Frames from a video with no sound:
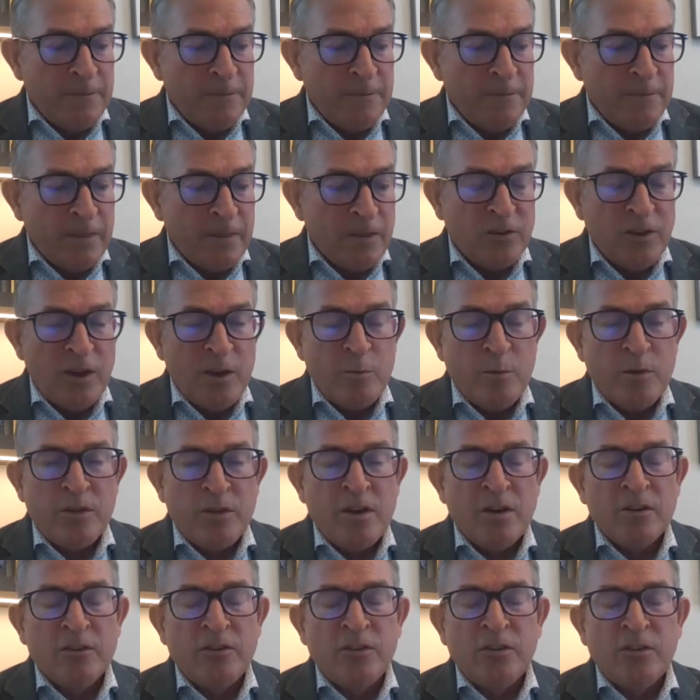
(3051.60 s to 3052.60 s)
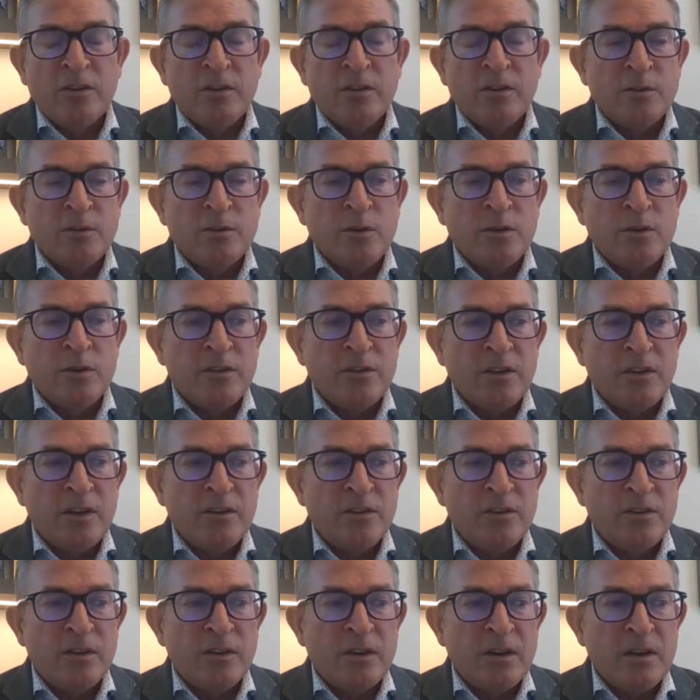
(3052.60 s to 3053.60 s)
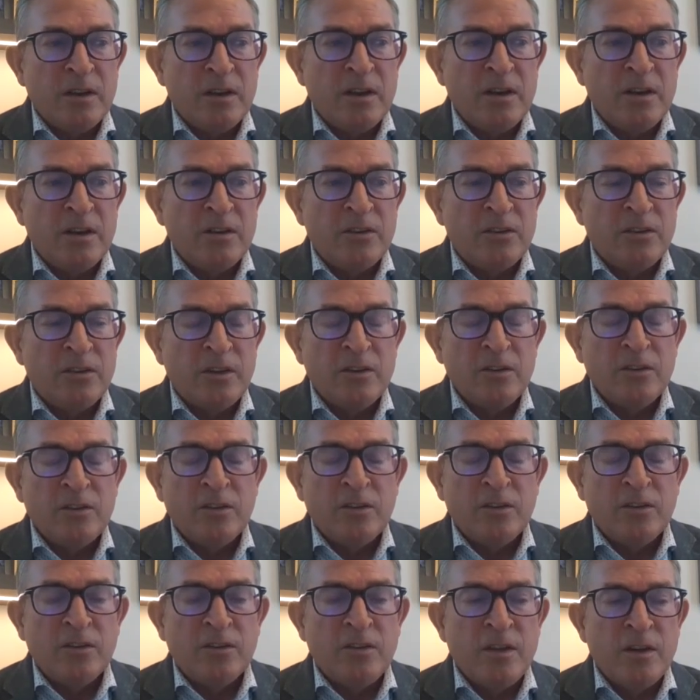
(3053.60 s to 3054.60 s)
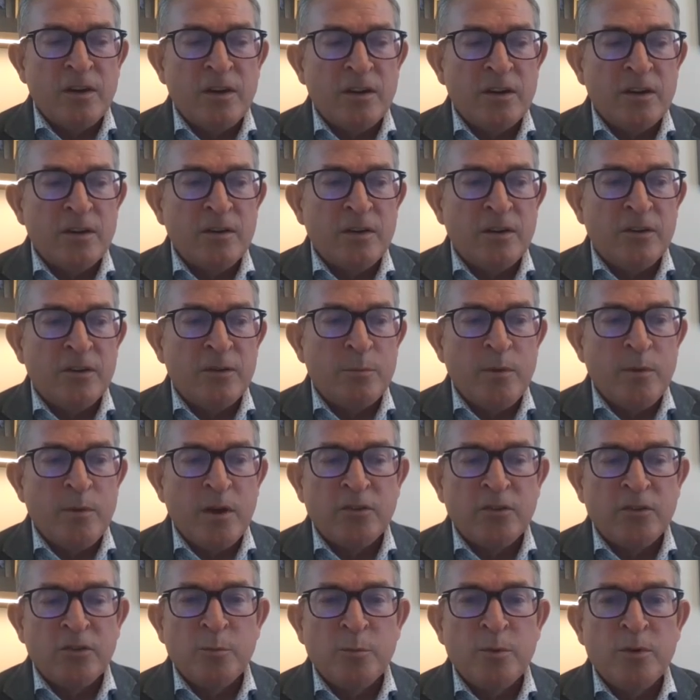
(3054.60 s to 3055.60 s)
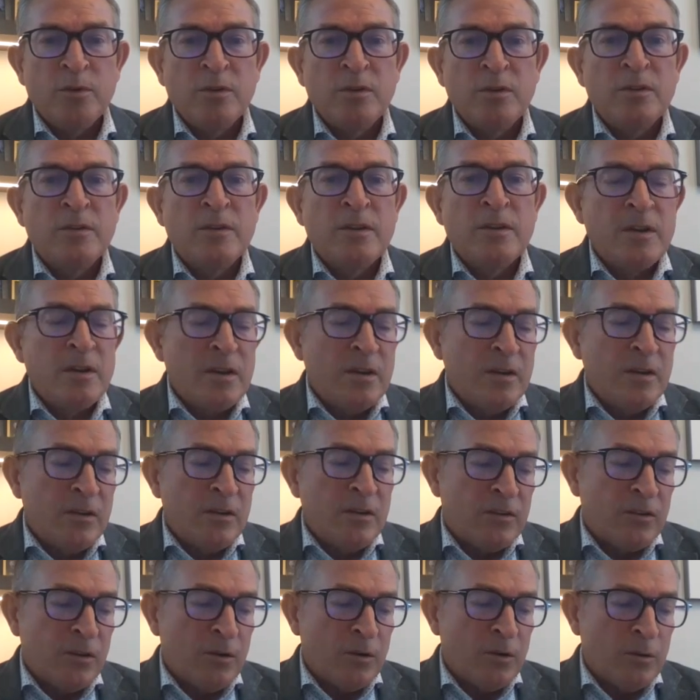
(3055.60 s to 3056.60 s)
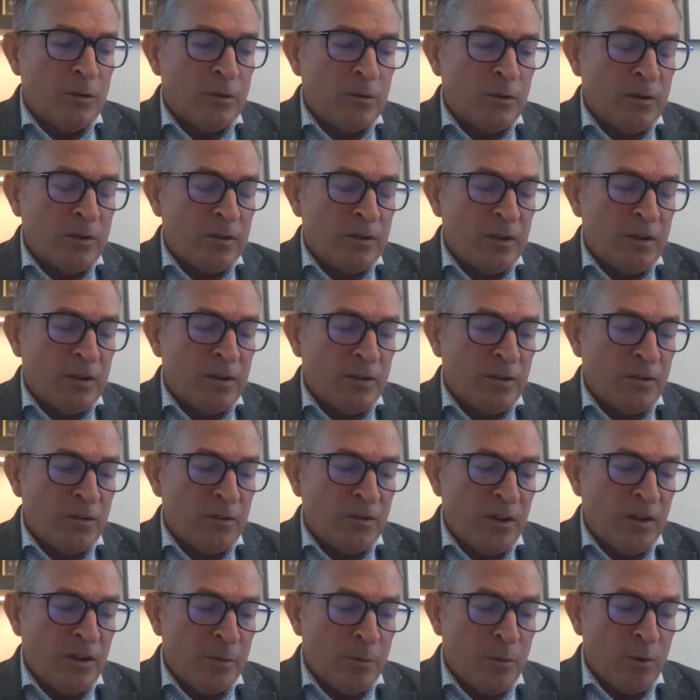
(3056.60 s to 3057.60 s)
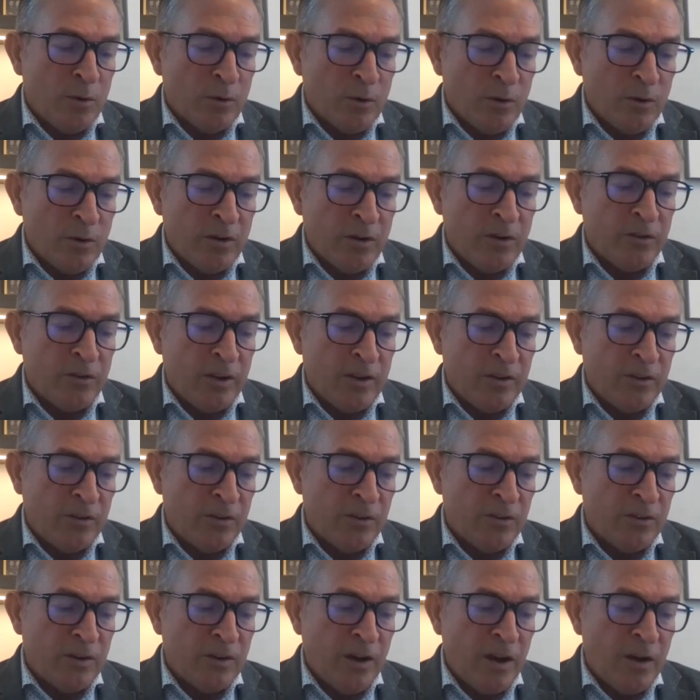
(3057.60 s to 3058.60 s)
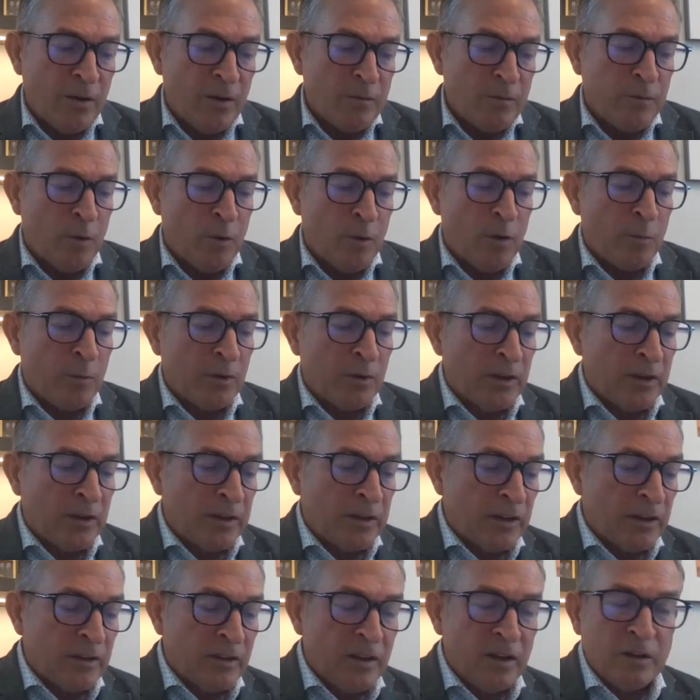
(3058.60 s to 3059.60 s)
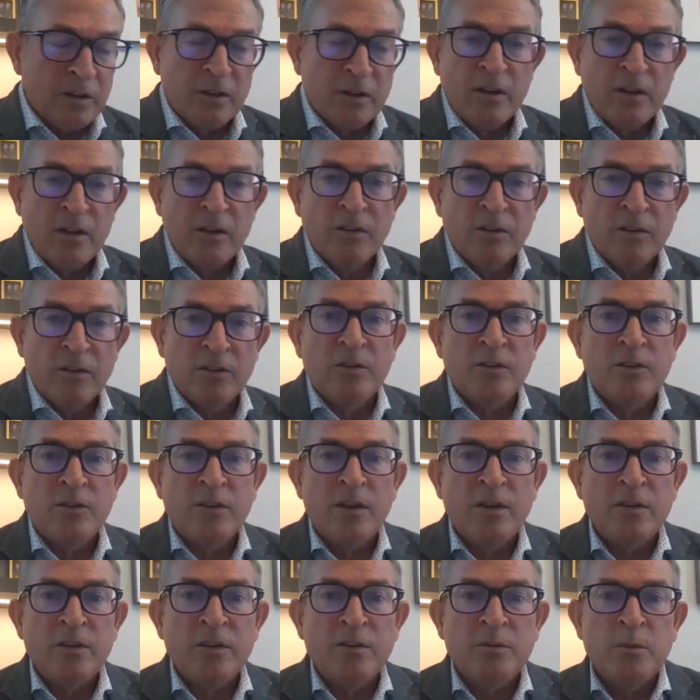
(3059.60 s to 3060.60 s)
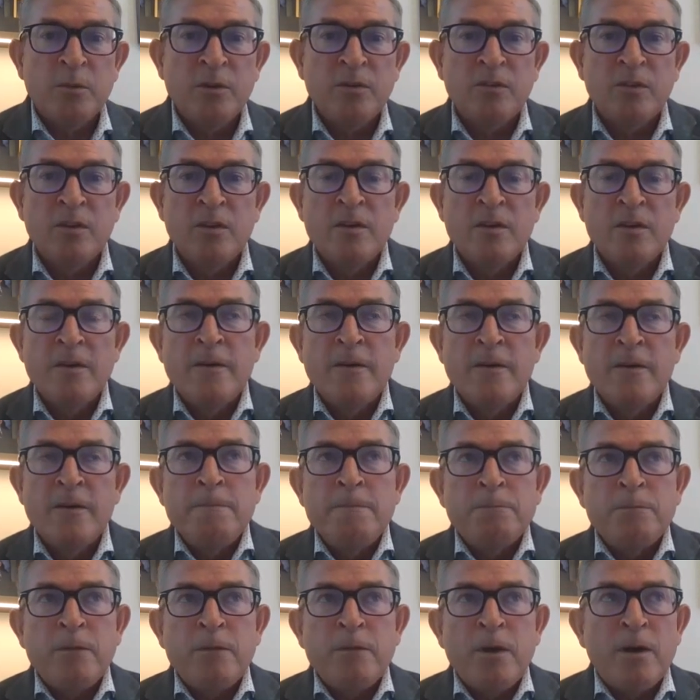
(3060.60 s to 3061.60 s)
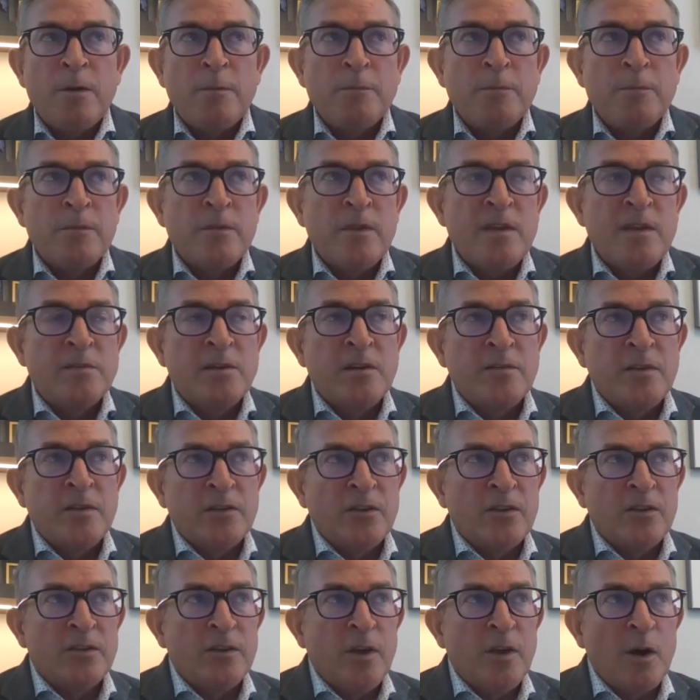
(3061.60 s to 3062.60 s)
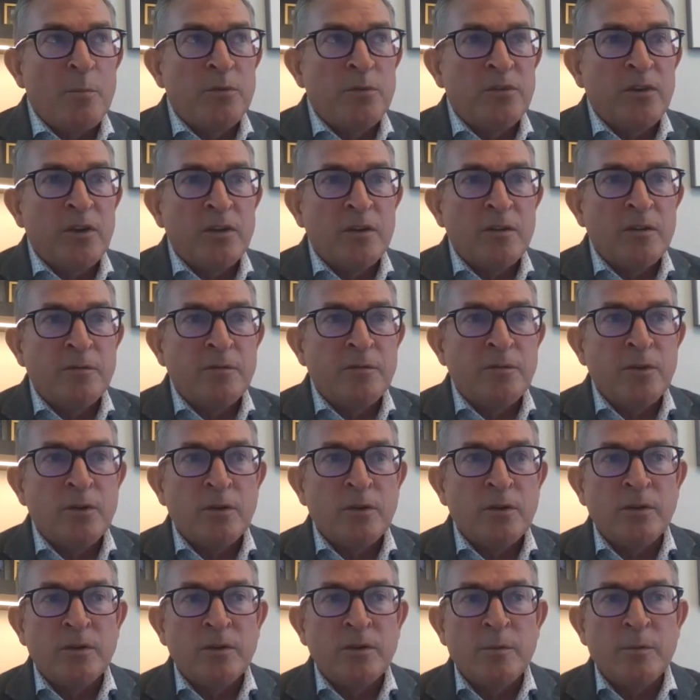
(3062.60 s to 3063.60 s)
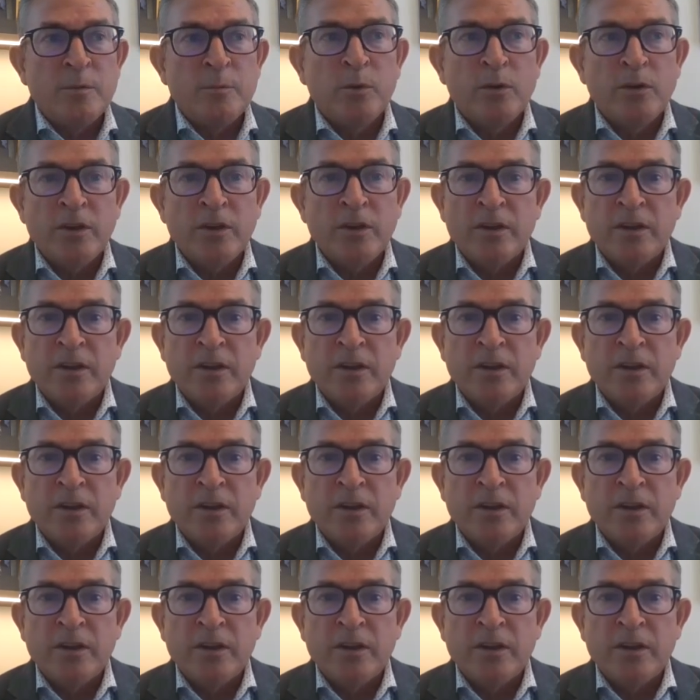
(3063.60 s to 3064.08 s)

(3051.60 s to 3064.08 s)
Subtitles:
The same with culture in your organization. It exists, it's there, it's measurable. So I think you're seeing more organizations now formally conduct culture assessments, even if it's a subset of your employee